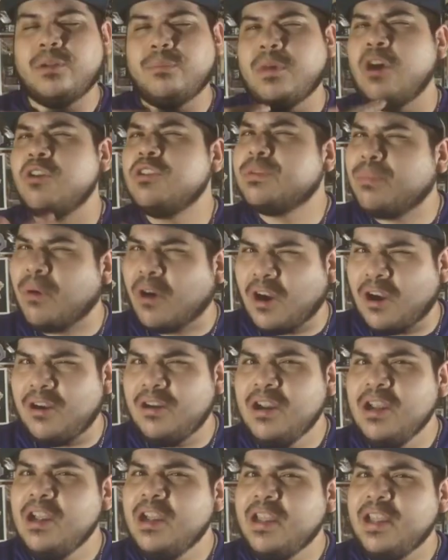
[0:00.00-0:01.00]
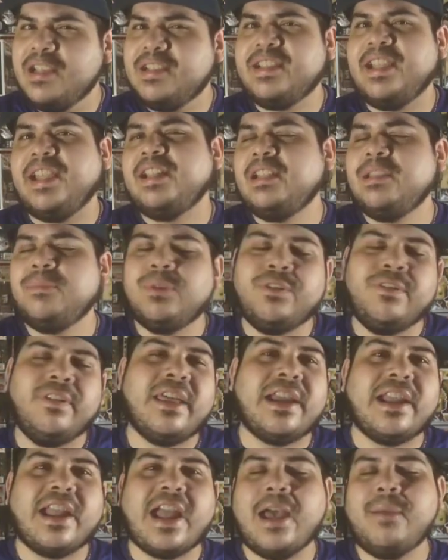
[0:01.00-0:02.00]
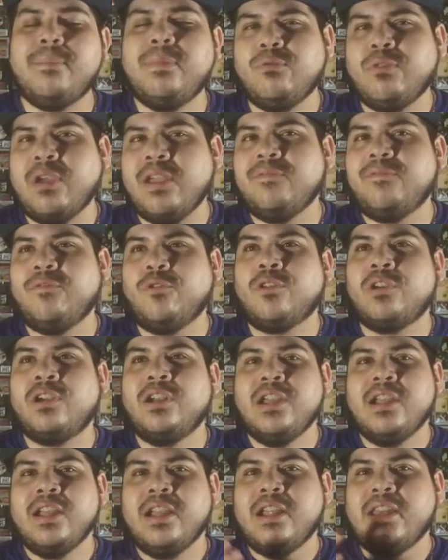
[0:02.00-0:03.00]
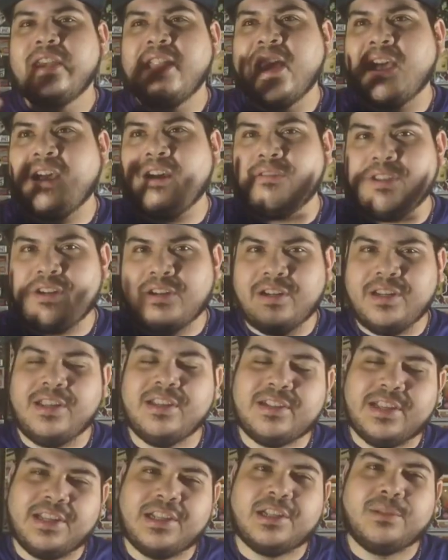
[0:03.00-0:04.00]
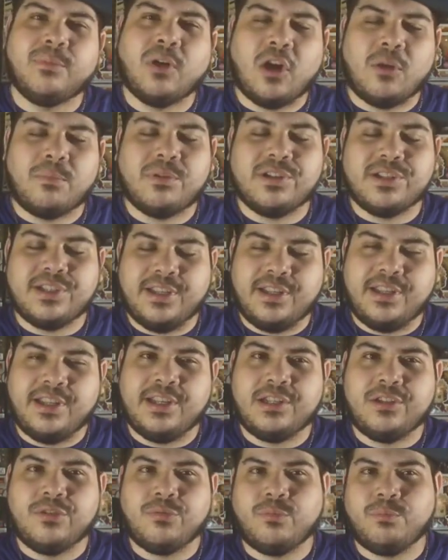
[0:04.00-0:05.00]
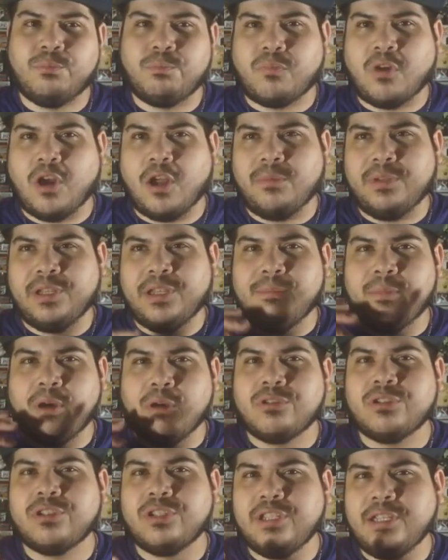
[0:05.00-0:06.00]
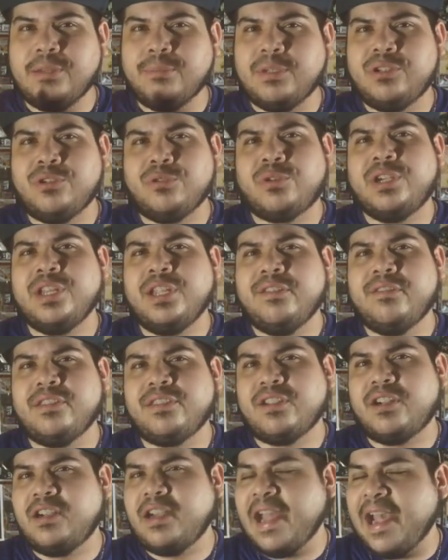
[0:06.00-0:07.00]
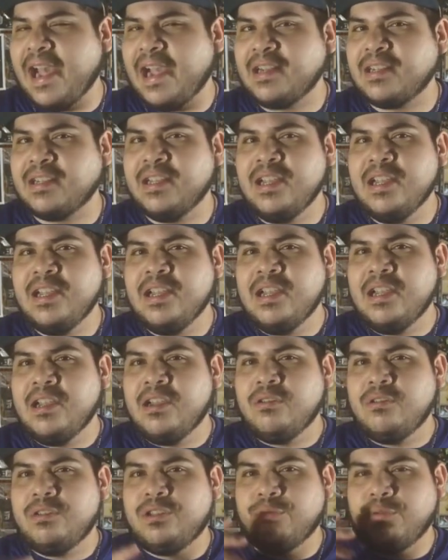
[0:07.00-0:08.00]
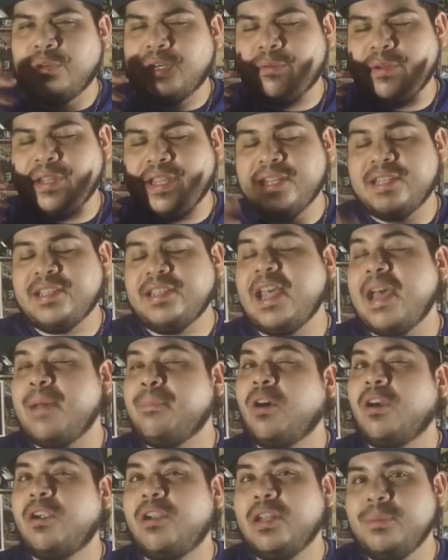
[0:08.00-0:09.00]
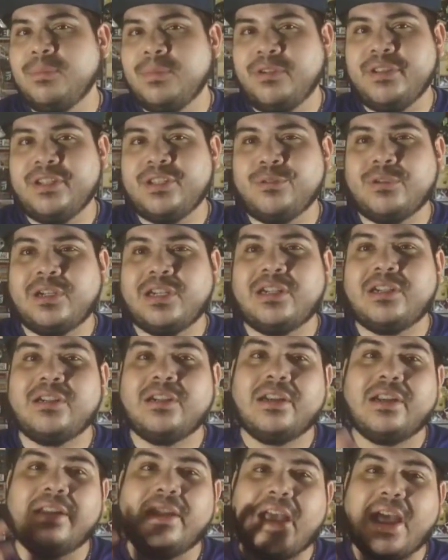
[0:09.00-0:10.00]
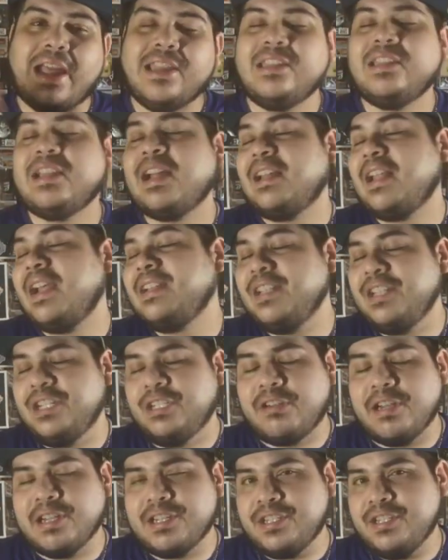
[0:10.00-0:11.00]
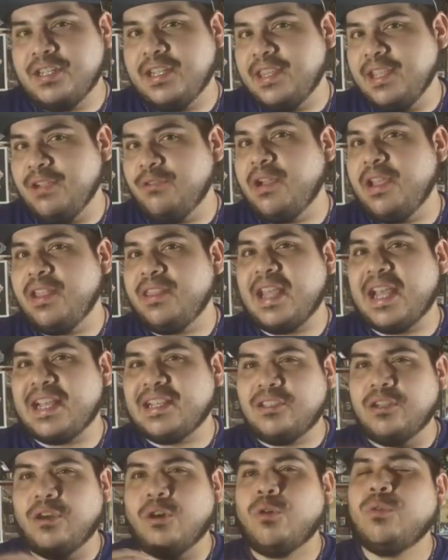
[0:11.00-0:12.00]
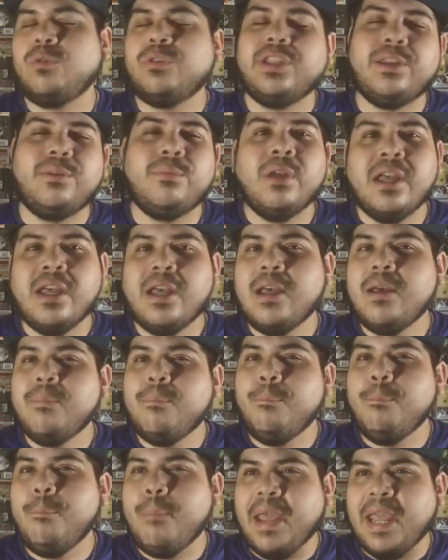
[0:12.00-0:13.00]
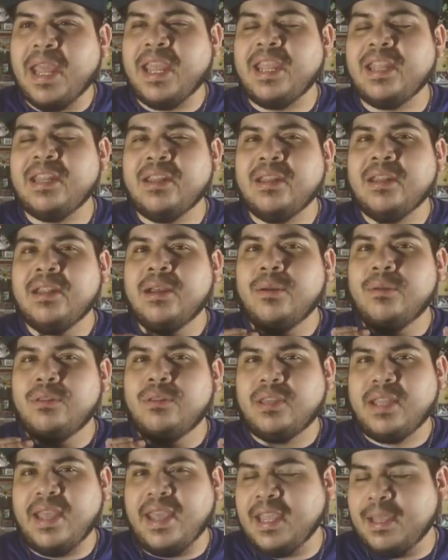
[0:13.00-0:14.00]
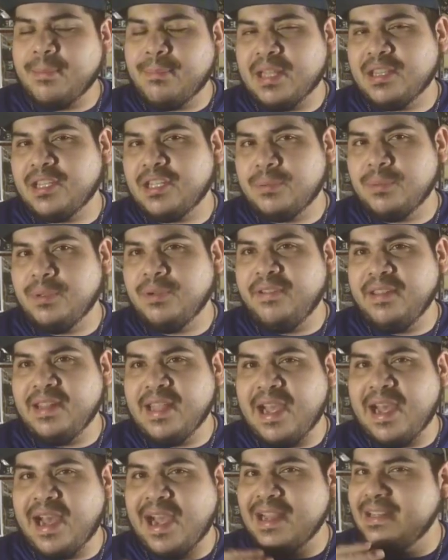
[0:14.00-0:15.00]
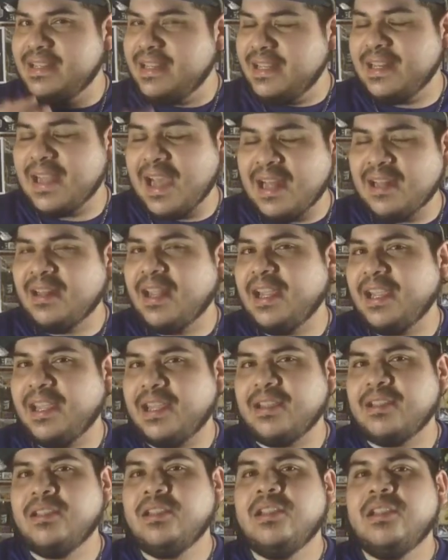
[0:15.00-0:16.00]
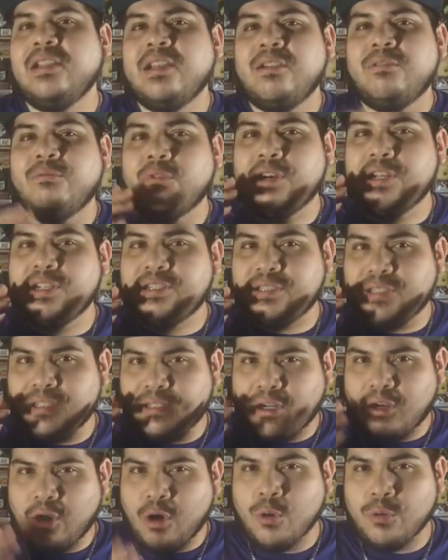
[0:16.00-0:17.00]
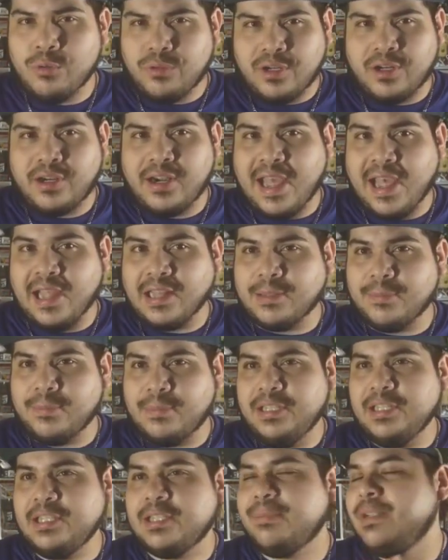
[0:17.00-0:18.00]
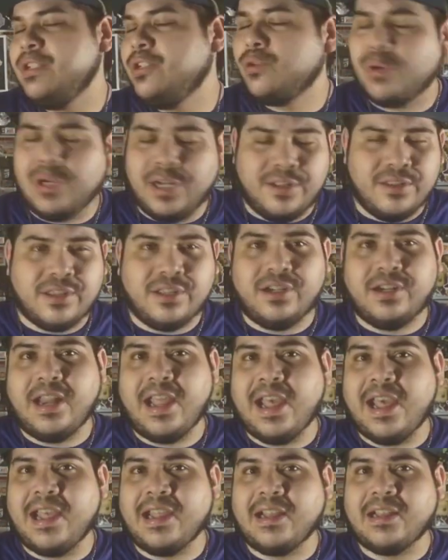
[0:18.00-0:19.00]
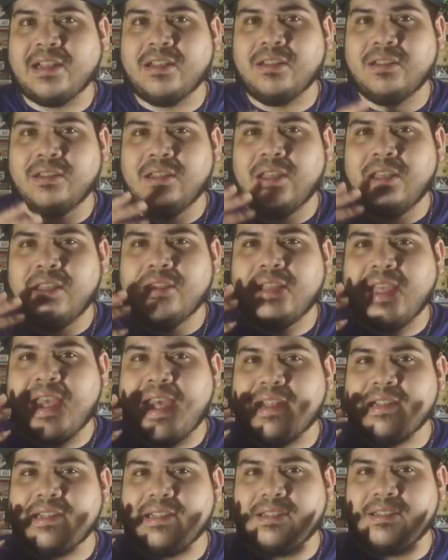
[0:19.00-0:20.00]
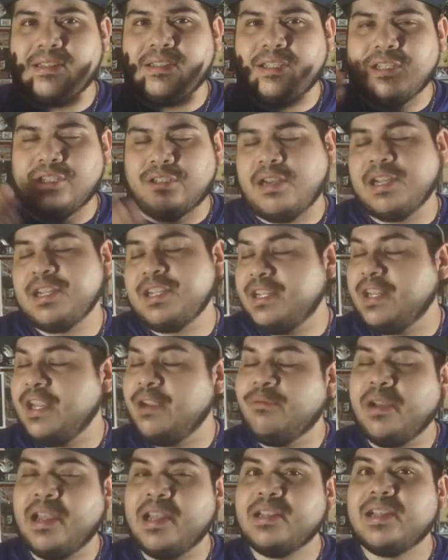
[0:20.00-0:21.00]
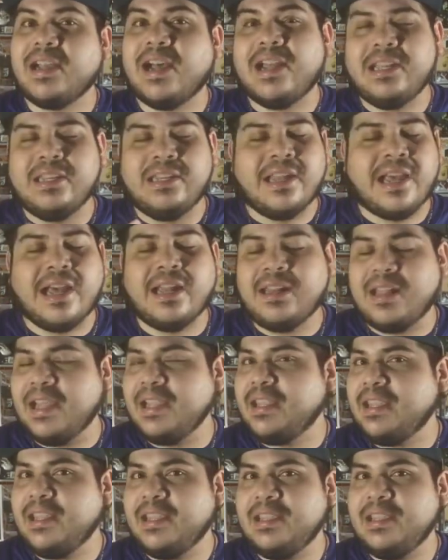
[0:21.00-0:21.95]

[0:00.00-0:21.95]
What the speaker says: the most part, is the Alien movie that I kind of been waiting for. Now, there is a small percentage, probably mostly a majority of the third act, to where we get to that part in the movie to where I did not like the direction that they went. That's the only main thing about this movie that I did not like, was the whole third act, at least the majority of the third act. That direction they went, I did not like